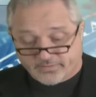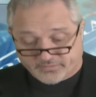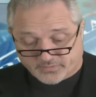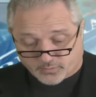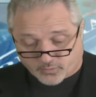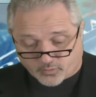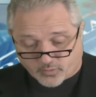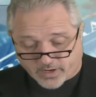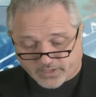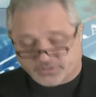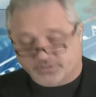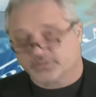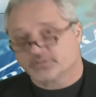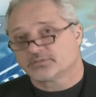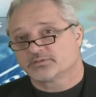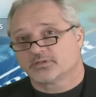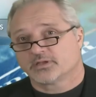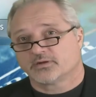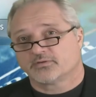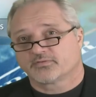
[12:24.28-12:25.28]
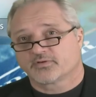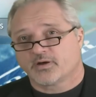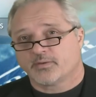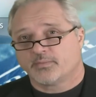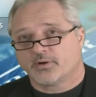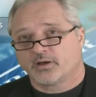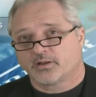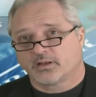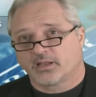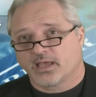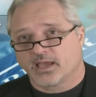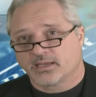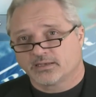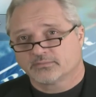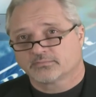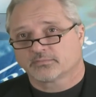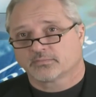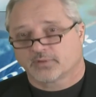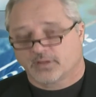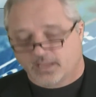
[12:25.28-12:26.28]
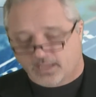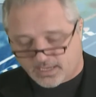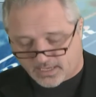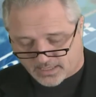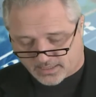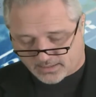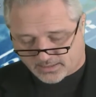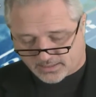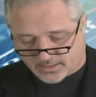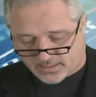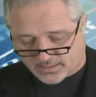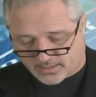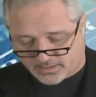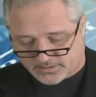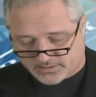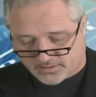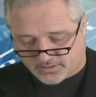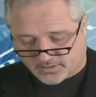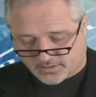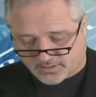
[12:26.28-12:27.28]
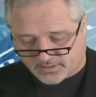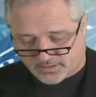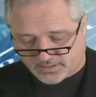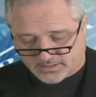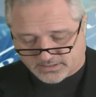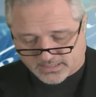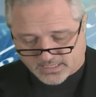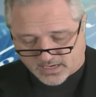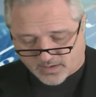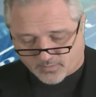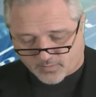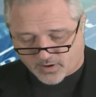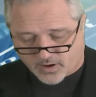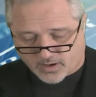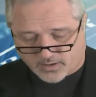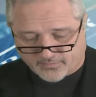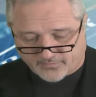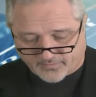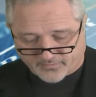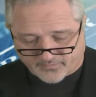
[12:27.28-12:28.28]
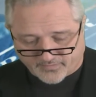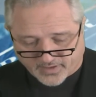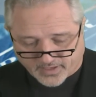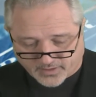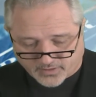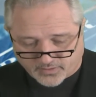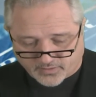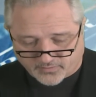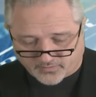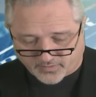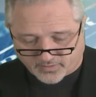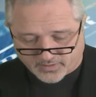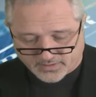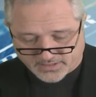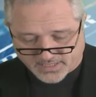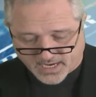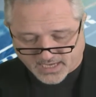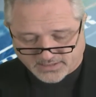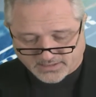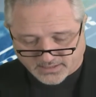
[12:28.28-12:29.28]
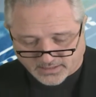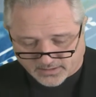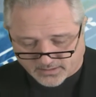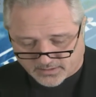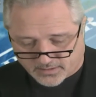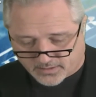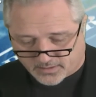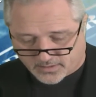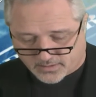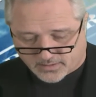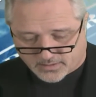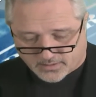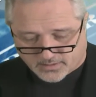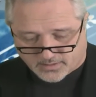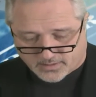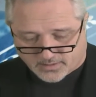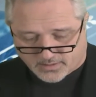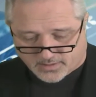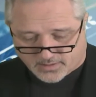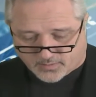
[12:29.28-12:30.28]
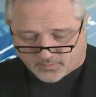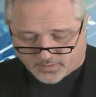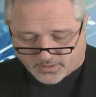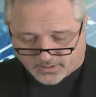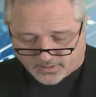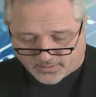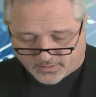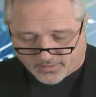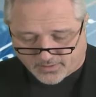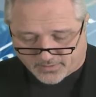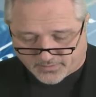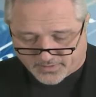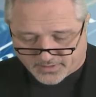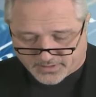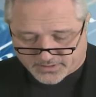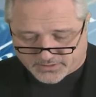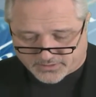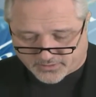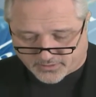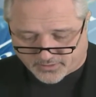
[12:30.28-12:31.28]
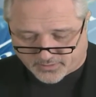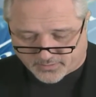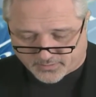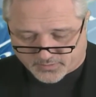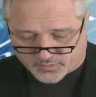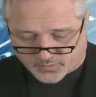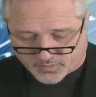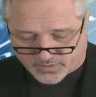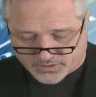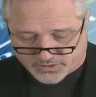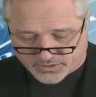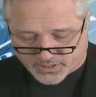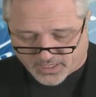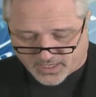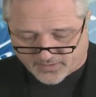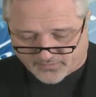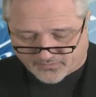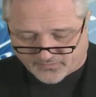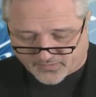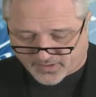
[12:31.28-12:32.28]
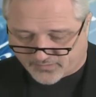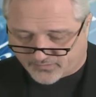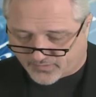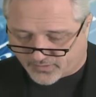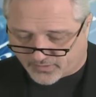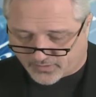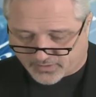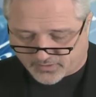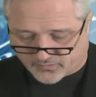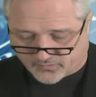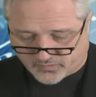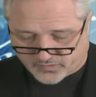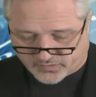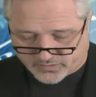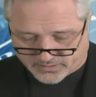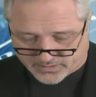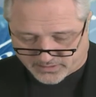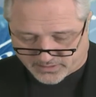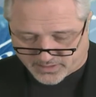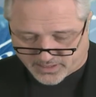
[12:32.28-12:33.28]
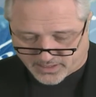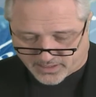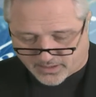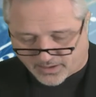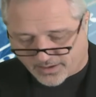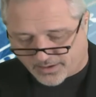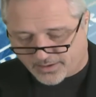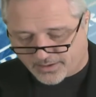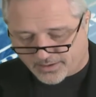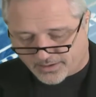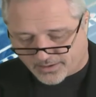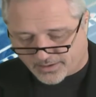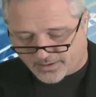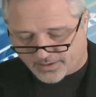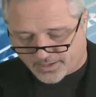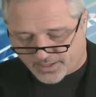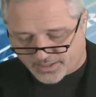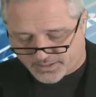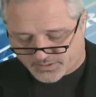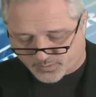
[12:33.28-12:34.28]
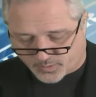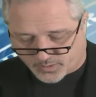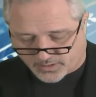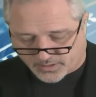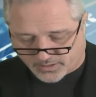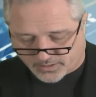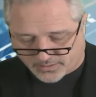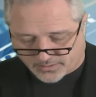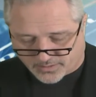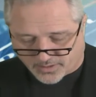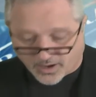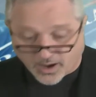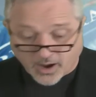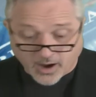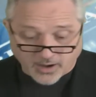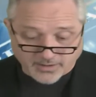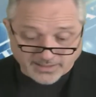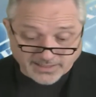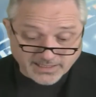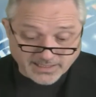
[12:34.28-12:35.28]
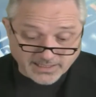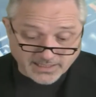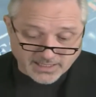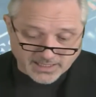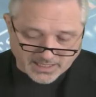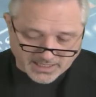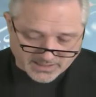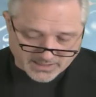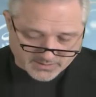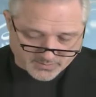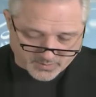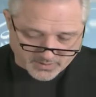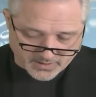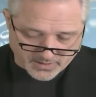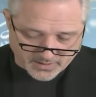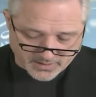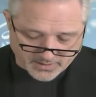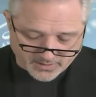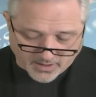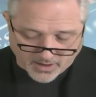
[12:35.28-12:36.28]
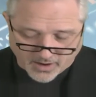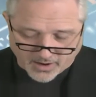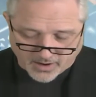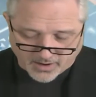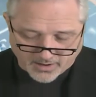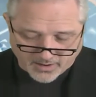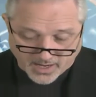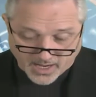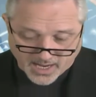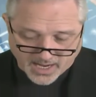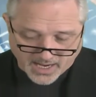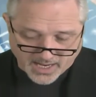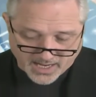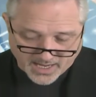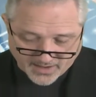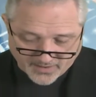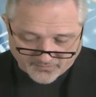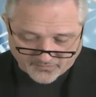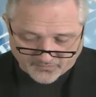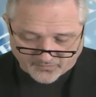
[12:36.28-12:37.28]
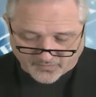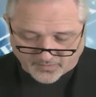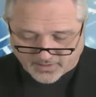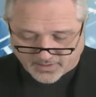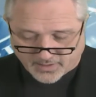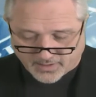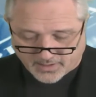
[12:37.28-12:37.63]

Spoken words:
have some questions that have come online, and let's look at these now. Mark from Vancouver is asking, we hear all these terms which I find very confusing, like RRSP, RESP, RIF,